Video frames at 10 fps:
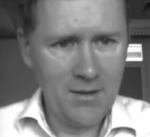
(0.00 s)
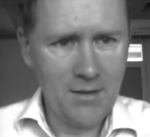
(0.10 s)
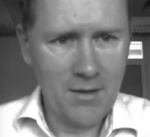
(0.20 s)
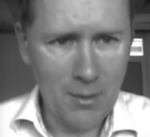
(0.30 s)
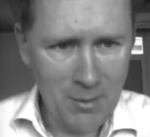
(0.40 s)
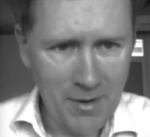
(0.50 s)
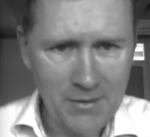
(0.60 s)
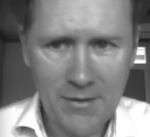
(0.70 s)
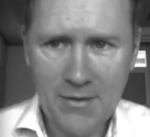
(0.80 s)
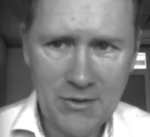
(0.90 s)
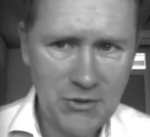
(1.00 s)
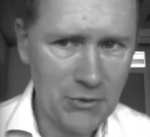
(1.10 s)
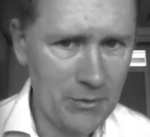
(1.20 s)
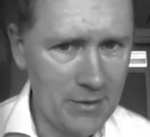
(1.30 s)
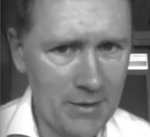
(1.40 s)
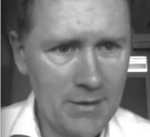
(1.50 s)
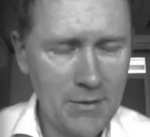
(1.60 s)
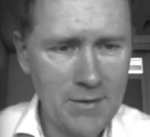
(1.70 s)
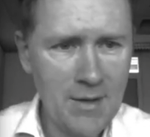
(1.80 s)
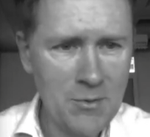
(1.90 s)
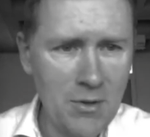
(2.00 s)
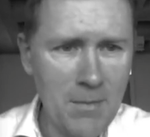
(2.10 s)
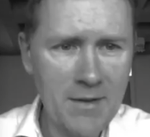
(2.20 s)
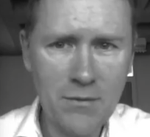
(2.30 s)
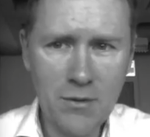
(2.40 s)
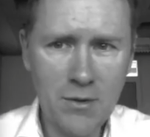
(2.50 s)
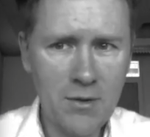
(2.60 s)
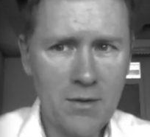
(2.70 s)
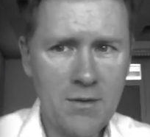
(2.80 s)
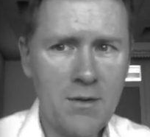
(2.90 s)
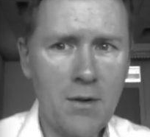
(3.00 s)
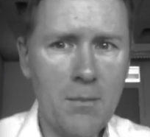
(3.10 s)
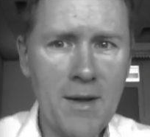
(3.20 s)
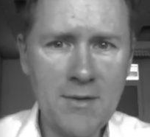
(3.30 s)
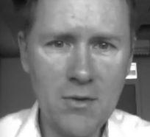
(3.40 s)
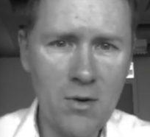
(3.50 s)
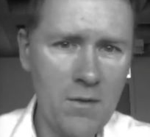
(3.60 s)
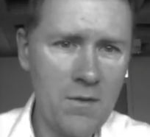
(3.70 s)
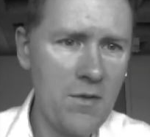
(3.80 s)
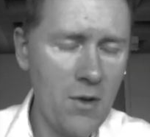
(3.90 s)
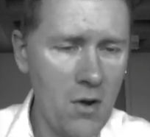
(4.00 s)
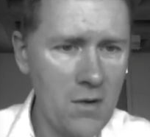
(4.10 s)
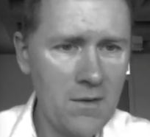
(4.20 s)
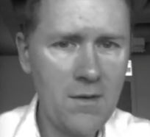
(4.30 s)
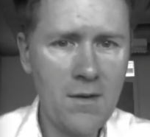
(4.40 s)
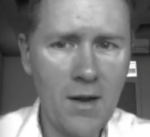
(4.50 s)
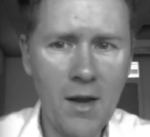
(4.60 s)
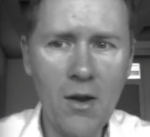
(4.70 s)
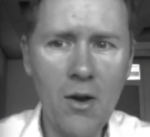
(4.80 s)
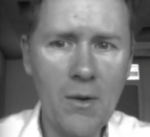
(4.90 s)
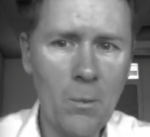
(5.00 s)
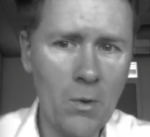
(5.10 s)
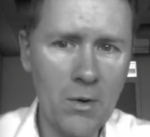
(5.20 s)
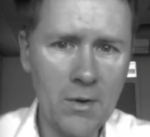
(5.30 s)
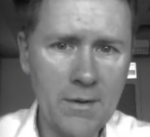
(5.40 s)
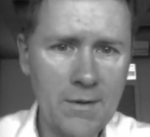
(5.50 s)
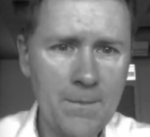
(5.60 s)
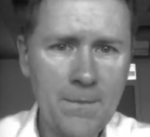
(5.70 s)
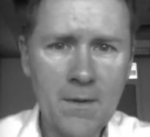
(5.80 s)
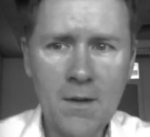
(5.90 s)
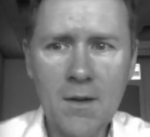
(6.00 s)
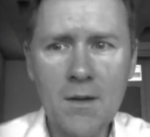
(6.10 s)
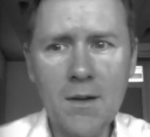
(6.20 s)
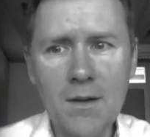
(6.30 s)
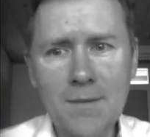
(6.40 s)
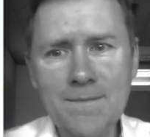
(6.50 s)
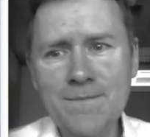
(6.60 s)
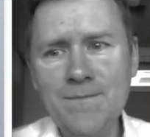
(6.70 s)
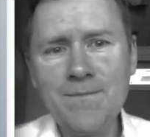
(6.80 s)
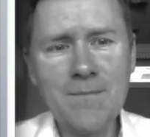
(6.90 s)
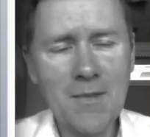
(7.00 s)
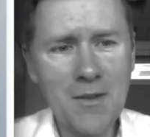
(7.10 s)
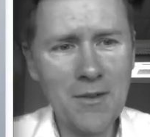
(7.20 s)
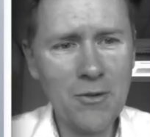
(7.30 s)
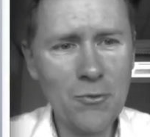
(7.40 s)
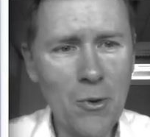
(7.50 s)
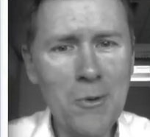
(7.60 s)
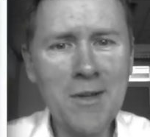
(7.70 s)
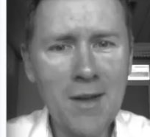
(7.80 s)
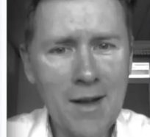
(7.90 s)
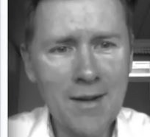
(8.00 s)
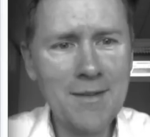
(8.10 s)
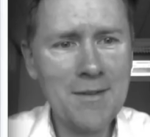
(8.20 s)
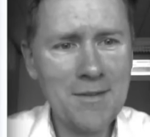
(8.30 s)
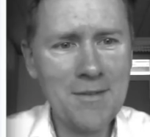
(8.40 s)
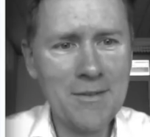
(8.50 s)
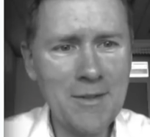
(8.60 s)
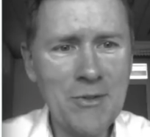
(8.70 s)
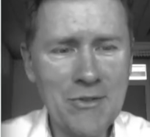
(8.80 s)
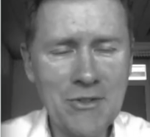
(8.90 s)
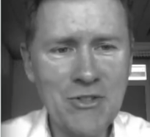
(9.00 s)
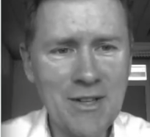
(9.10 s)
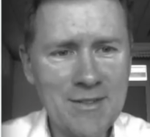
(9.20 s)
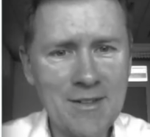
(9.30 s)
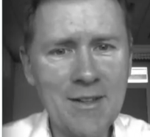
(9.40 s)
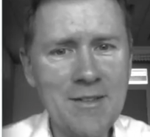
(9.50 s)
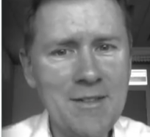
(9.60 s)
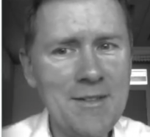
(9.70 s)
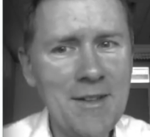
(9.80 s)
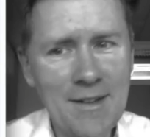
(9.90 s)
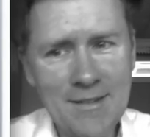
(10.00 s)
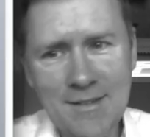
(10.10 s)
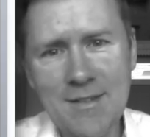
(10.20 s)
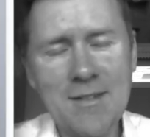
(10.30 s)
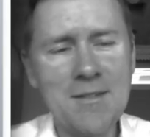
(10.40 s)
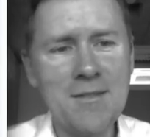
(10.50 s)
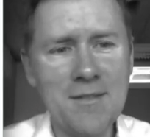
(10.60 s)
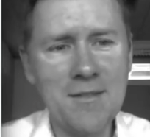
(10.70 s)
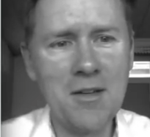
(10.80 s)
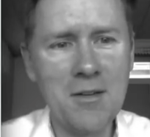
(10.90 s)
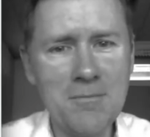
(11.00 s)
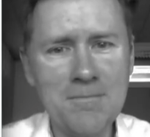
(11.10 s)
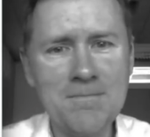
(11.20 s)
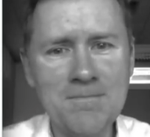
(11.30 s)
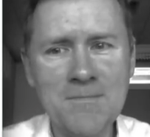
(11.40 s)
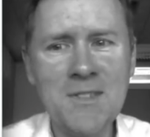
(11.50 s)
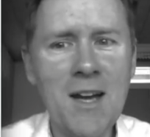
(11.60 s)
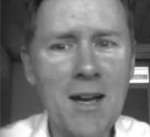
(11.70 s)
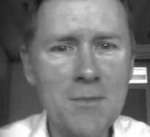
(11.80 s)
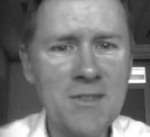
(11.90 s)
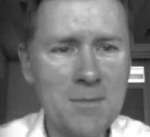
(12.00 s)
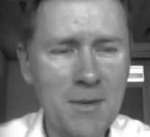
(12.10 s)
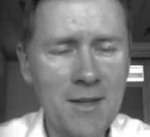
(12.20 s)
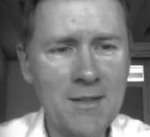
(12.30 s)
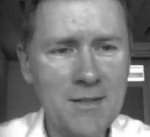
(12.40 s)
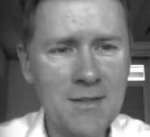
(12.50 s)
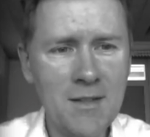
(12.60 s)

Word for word: coming back to this issue, is conceptual metaphor a matter of thought and not words? Um, the growing lines seem to suggest that yes, um, time and space